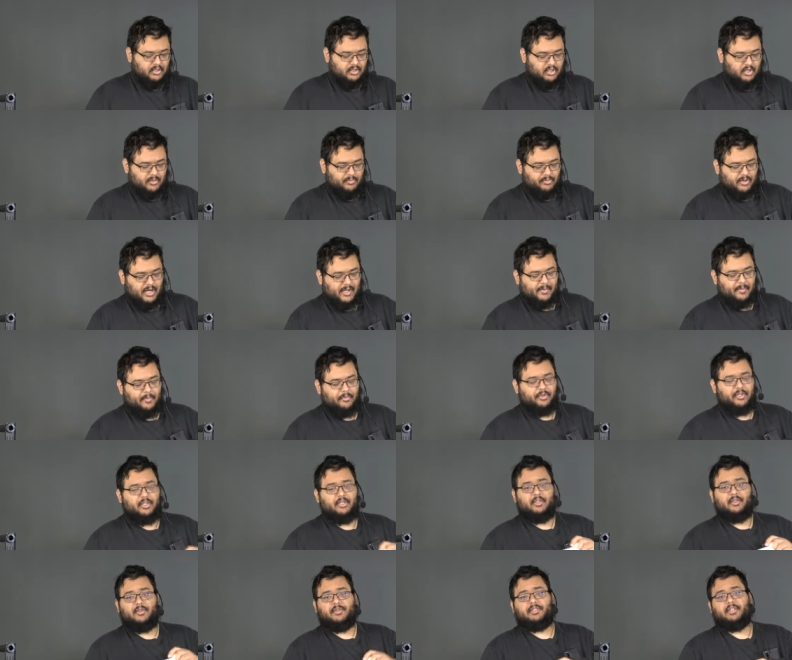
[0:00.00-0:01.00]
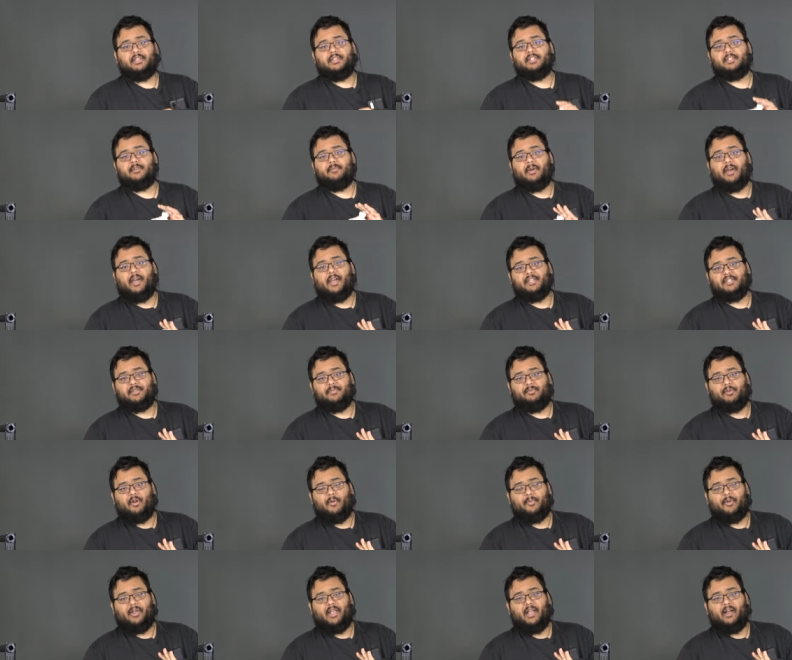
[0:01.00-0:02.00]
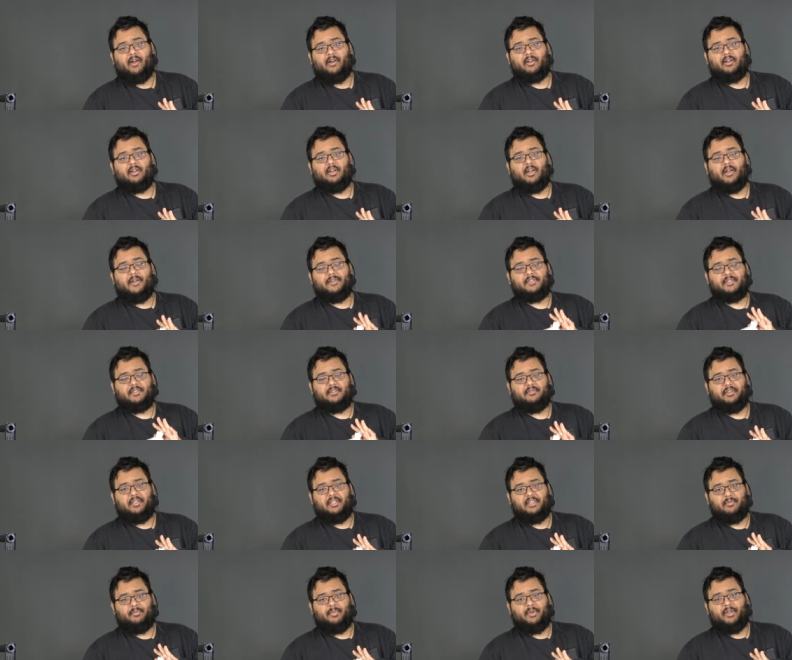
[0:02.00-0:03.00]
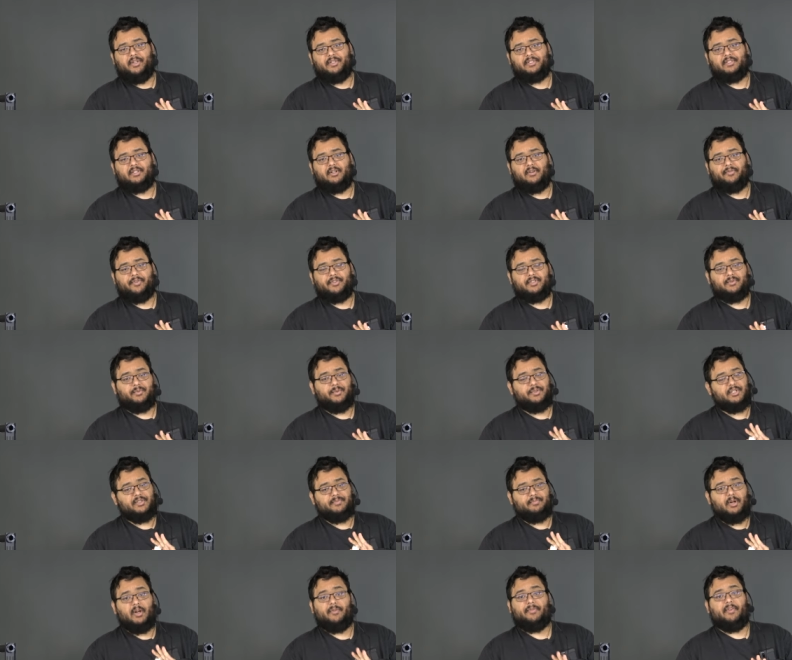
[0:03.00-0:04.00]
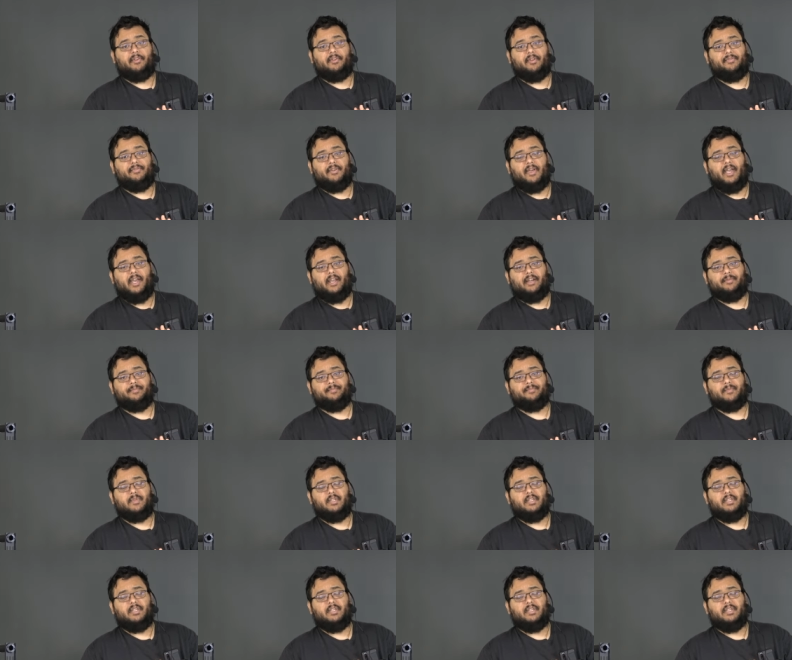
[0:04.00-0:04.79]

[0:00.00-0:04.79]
you're probably using some isopropyl alcohol to clean the build surface, which is perfectly fine.